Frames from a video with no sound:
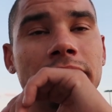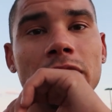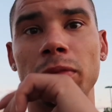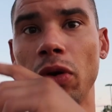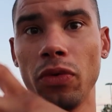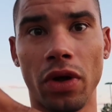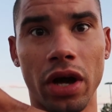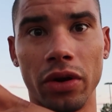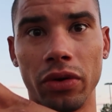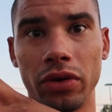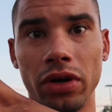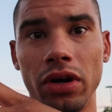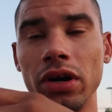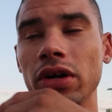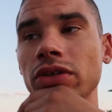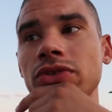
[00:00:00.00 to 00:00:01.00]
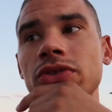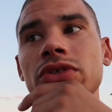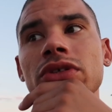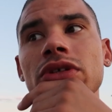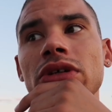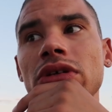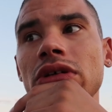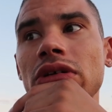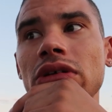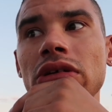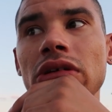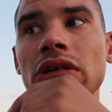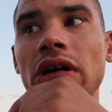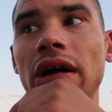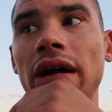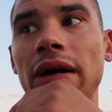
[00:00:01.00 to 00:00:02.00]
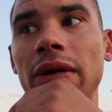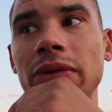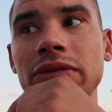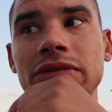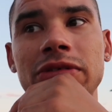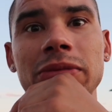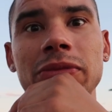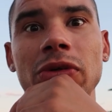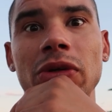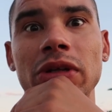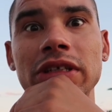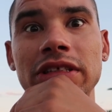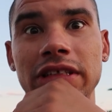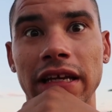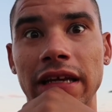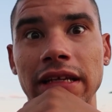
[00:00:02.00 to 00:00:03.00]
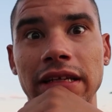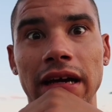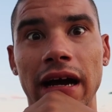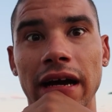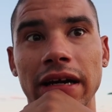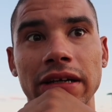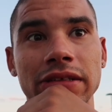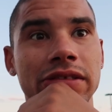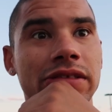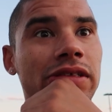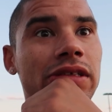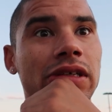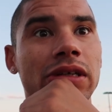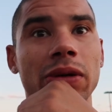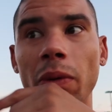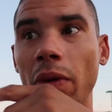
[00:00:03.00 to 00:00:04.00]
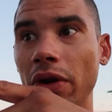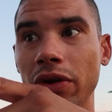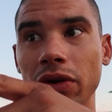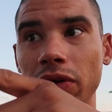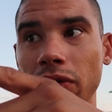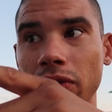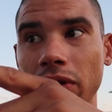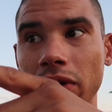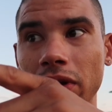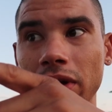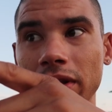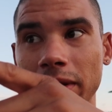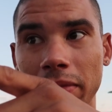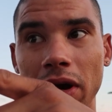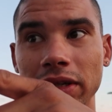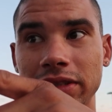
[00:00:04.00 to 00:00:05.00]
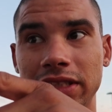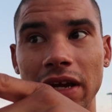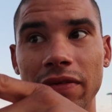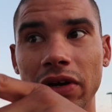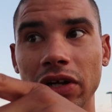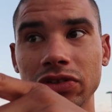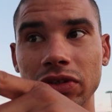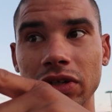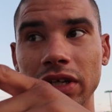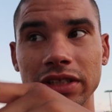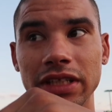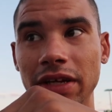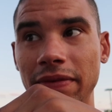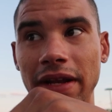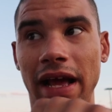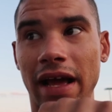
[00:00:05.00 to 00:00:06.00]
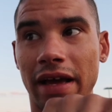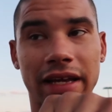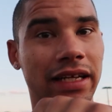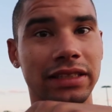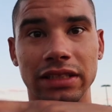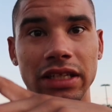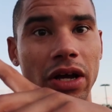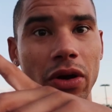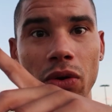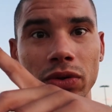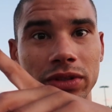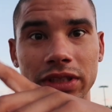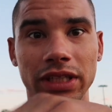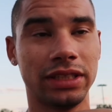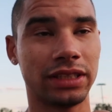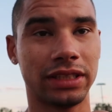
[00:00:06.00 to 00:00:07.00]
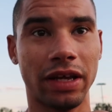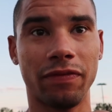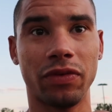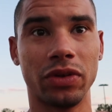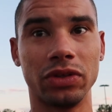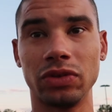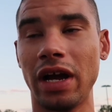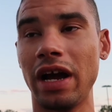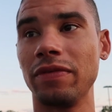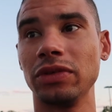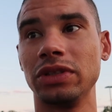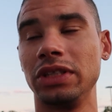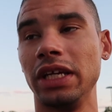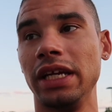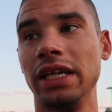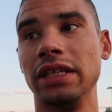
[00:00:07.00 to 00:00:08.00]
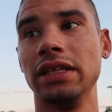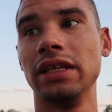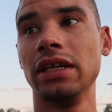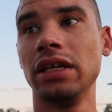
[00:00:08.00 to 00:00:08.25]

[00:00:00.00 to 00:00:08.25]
They're both auto cars on some really sticky tires. One dude, the Boss 700 doesn't even have, he has no seats except for the driver's seat.